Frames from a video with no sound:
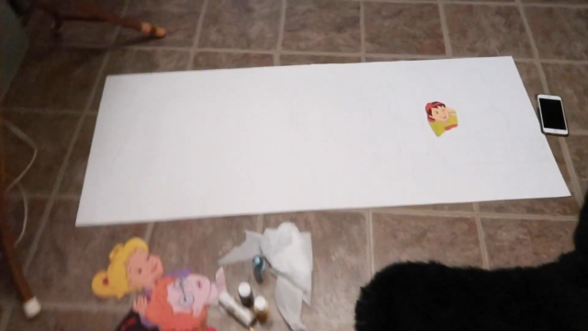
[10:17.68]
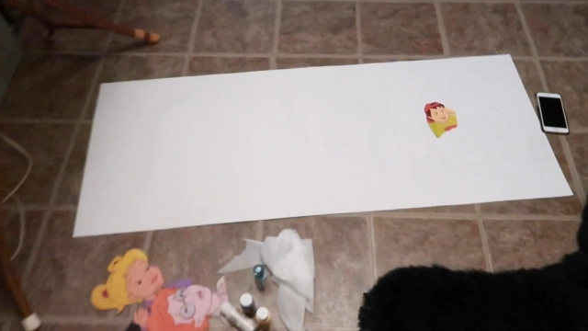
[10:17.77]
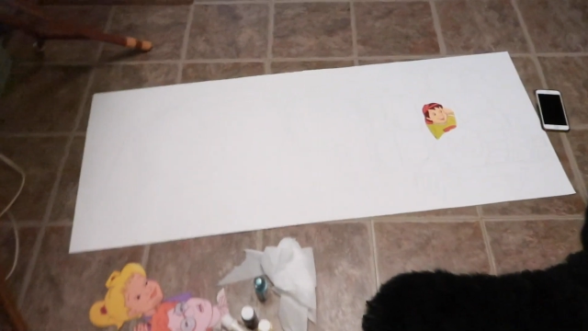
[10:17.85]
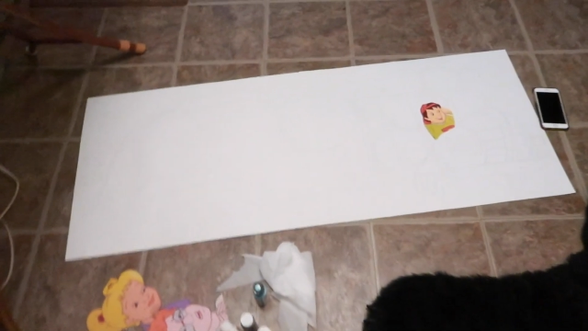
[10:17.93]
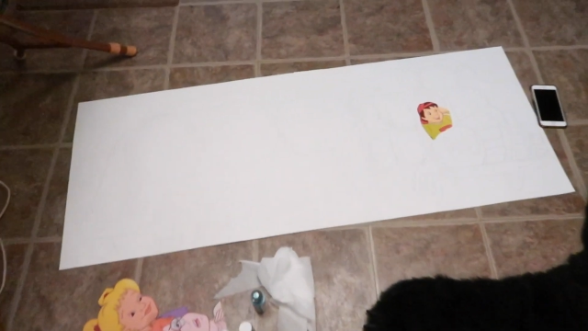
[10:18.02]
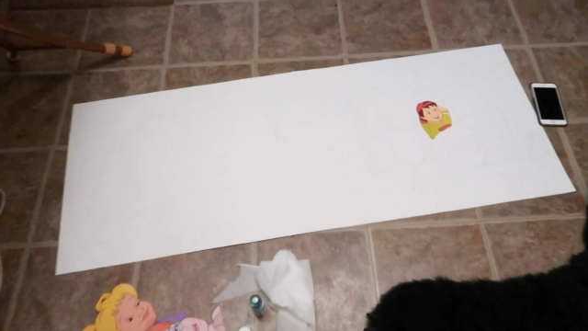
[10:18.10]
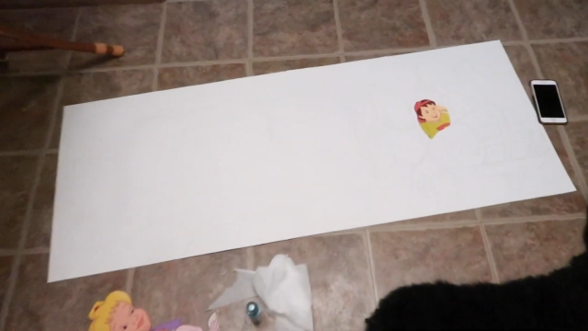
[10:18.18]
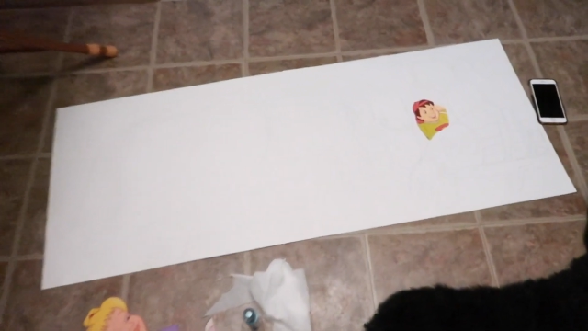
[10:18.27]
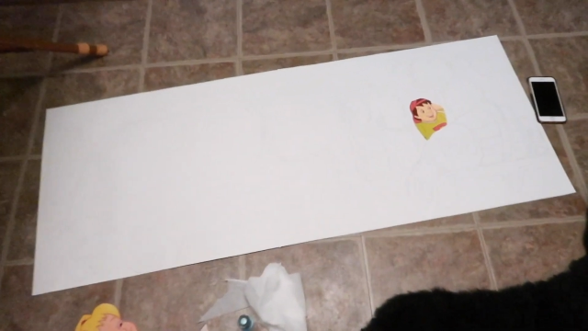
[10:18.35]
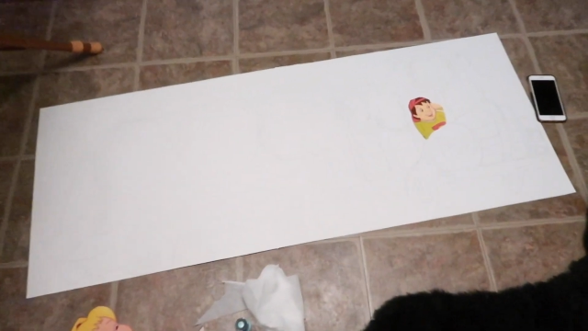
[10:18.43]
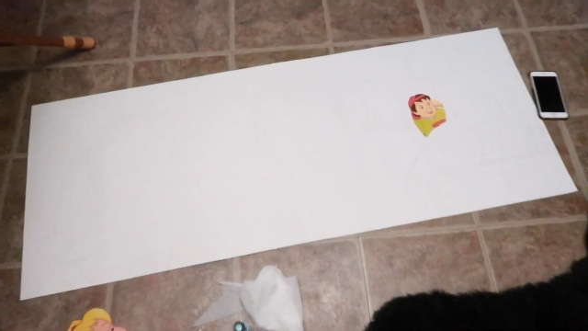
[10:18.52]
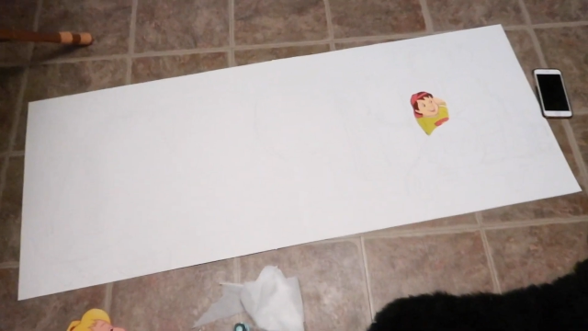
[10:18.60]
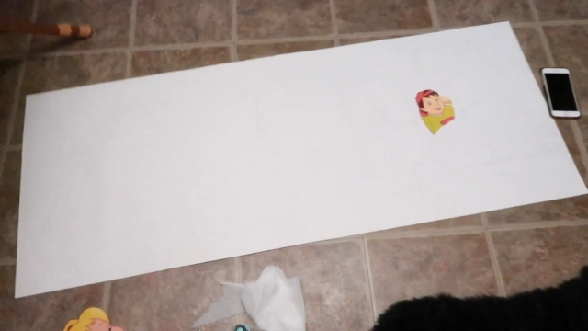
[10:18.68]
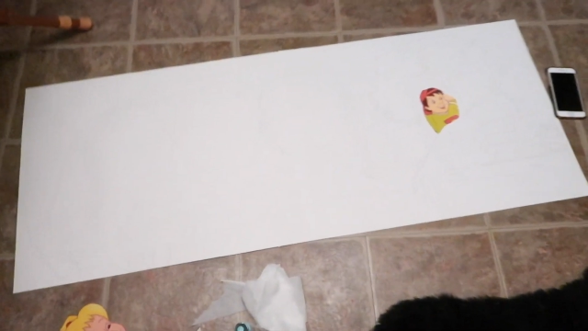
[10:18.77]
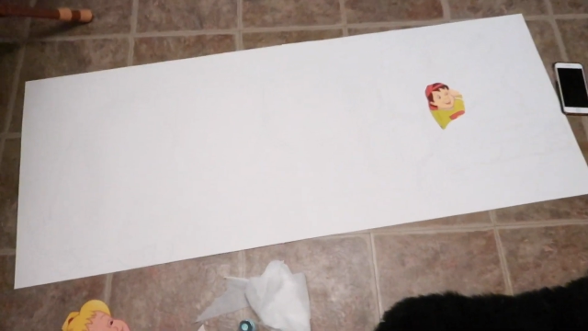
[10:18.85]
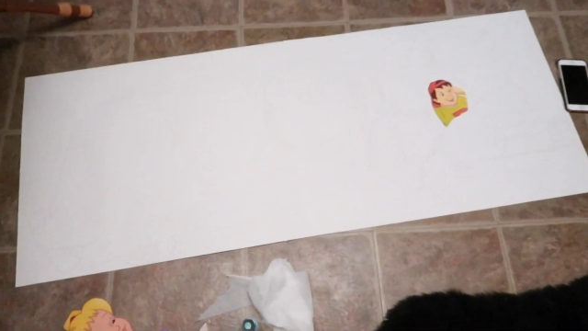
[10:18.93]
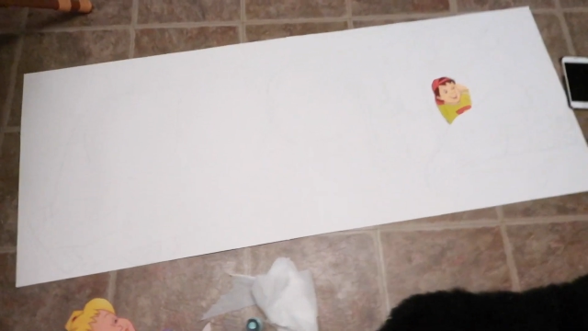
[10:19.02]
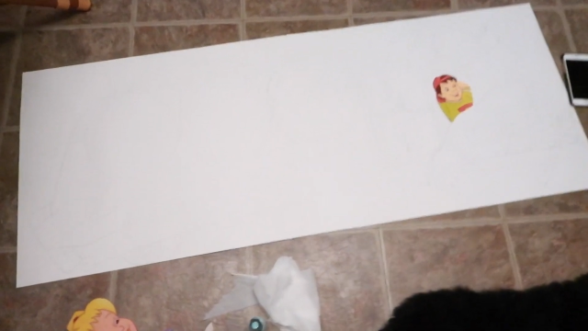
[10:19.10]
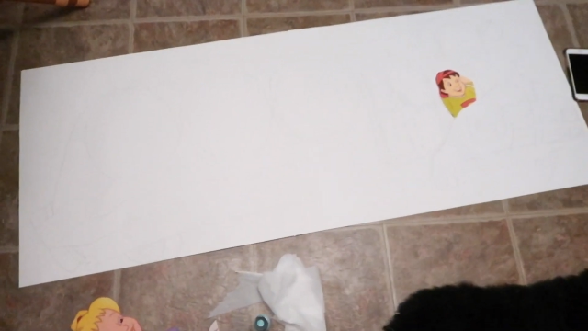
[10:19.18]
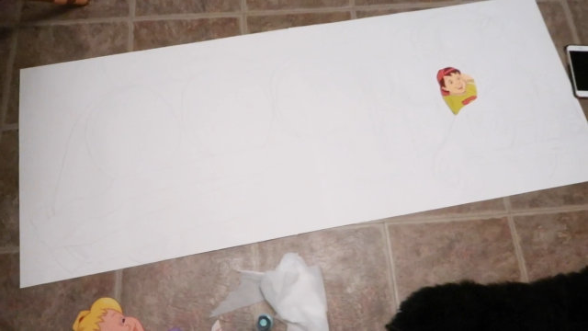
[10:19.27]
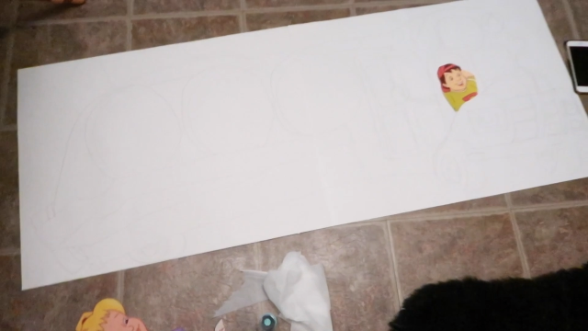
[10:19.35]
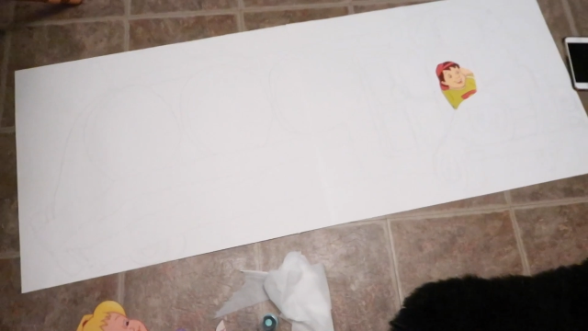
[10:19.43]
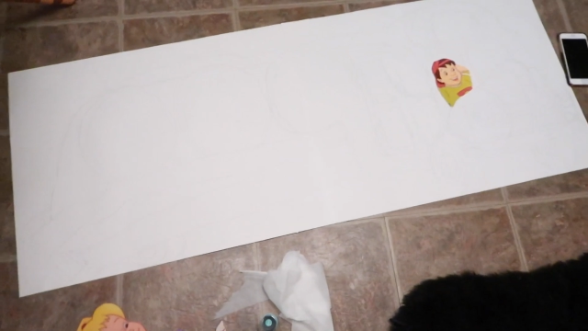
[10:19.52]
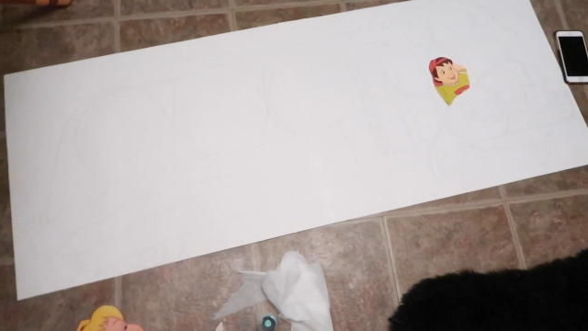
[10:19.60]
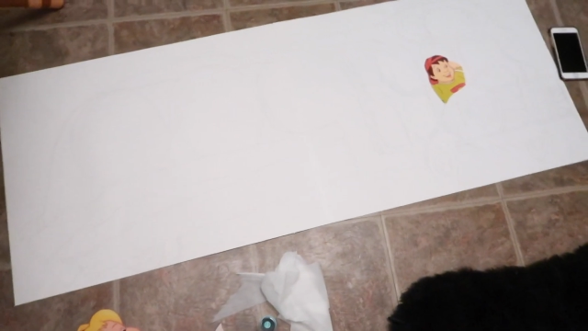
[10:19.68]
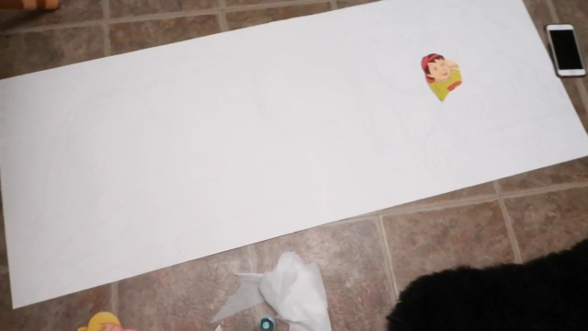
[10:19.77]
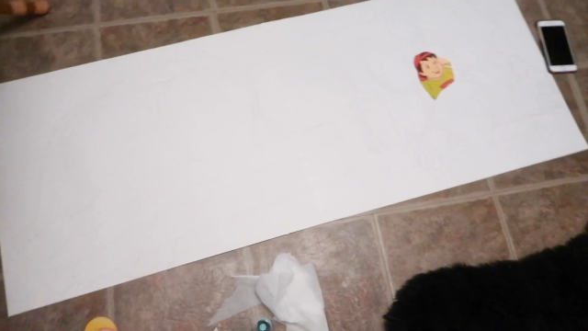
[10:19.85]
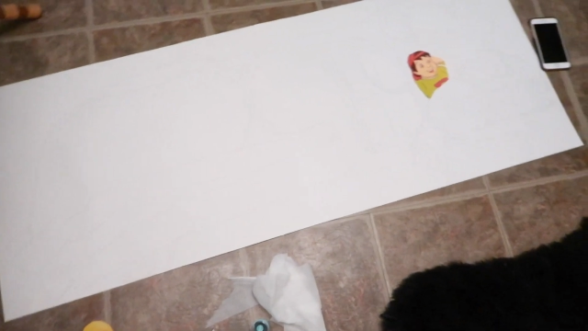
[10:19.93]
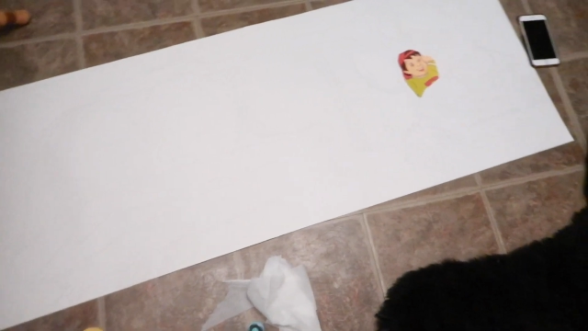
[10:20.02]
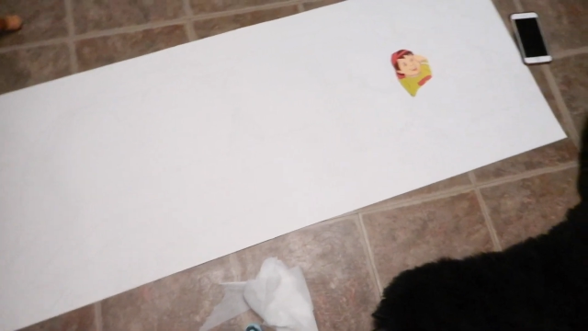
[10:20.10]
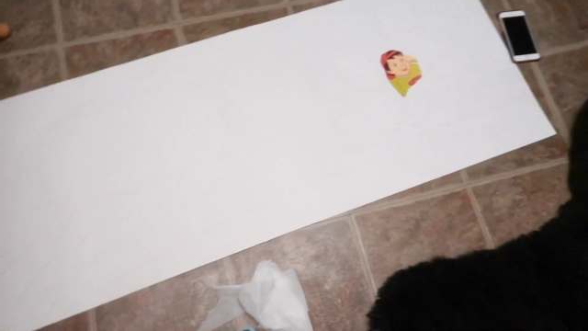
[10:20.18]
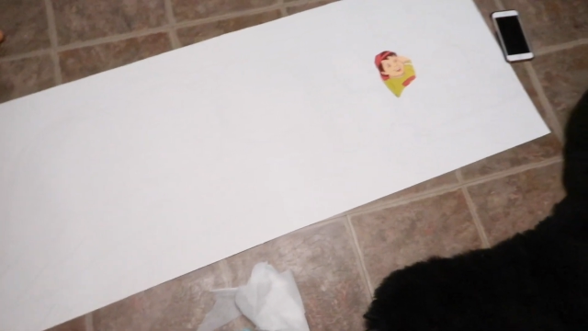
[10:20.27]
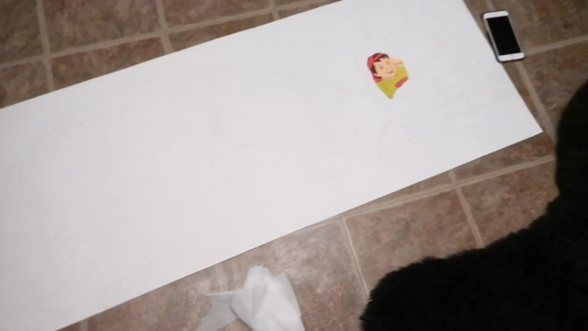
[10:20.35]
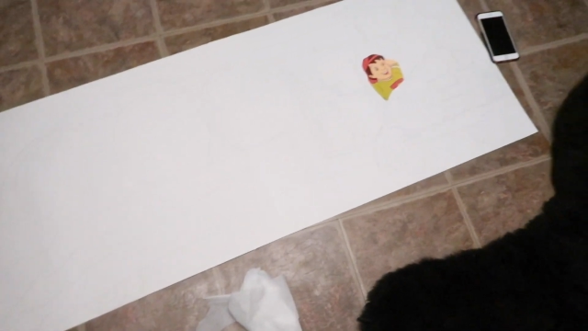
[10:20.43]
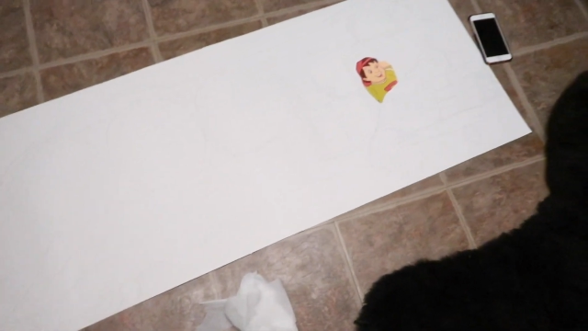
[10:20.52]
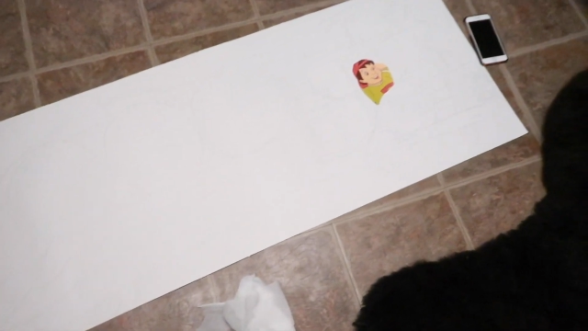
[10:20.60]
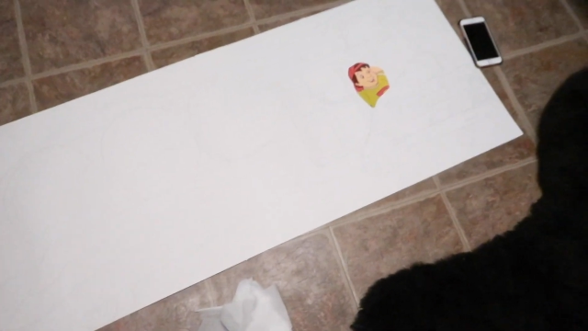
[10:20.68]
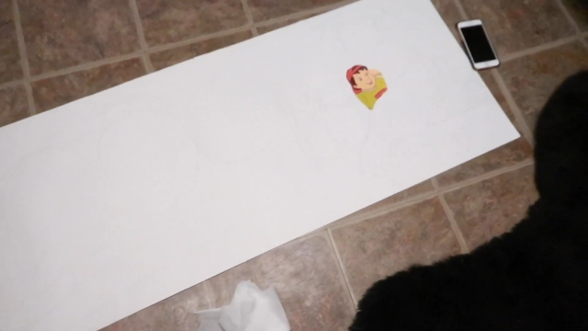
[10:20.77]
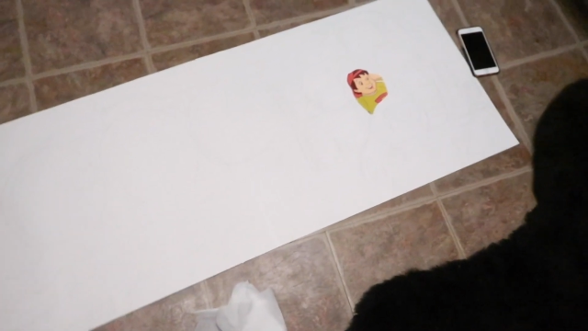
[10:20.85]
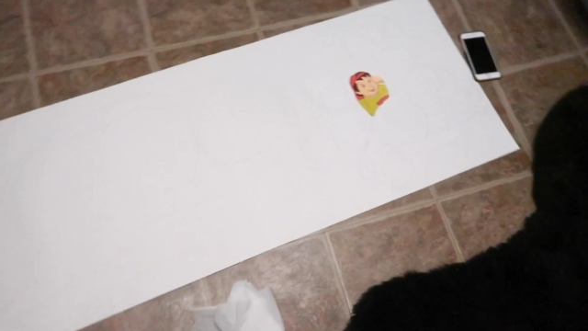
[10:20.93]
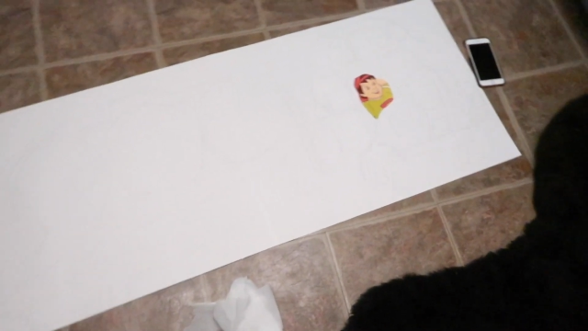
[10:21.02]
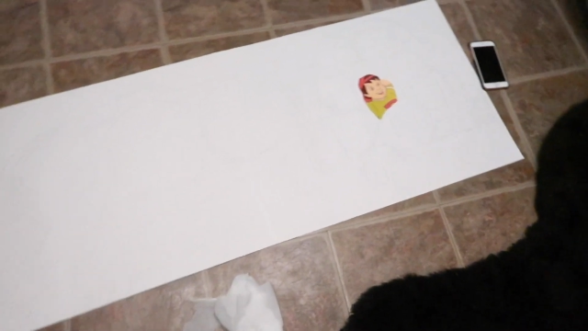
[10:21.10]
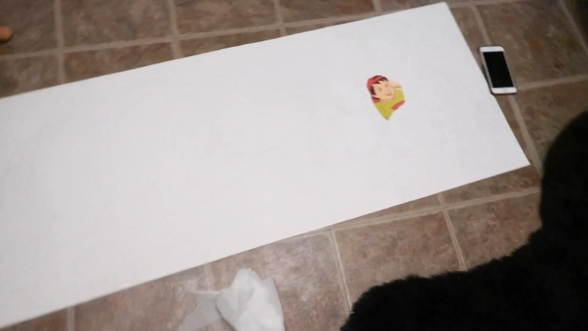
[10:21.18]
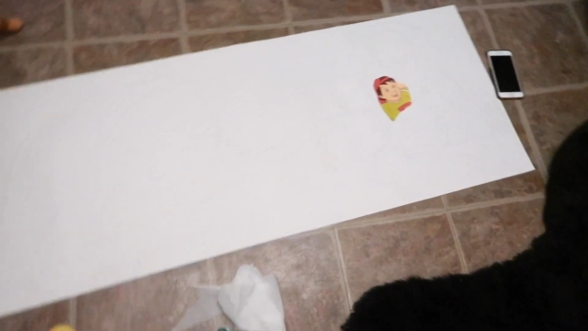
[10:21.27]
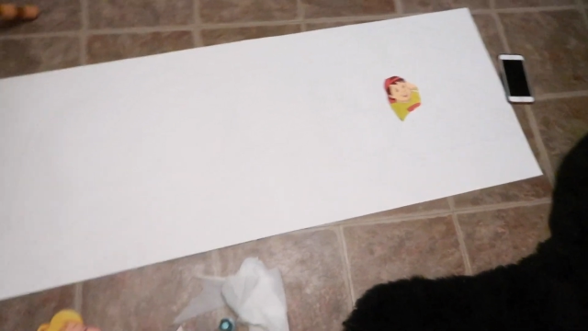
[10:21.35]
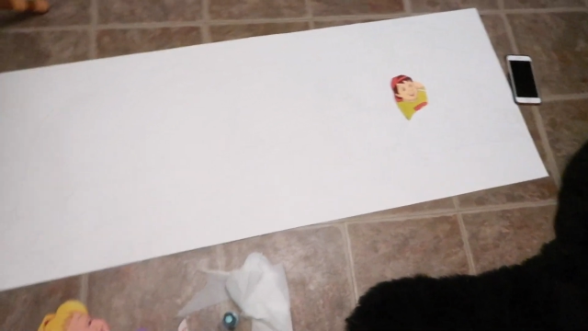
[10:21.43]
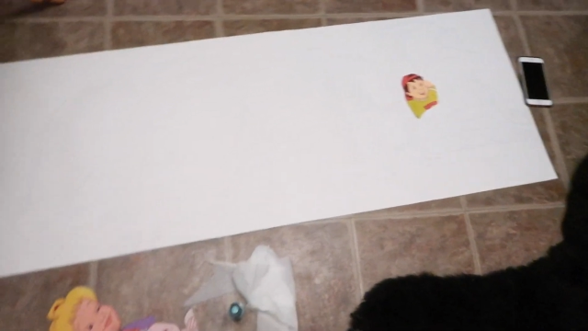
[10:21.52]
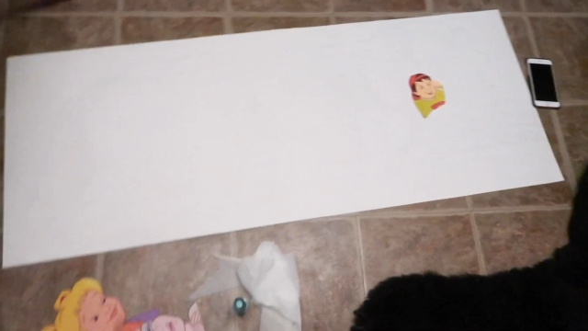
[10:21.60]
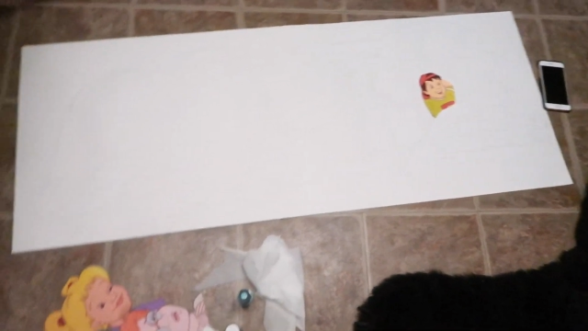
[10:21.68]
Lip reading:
Nobody's mouth can be seen.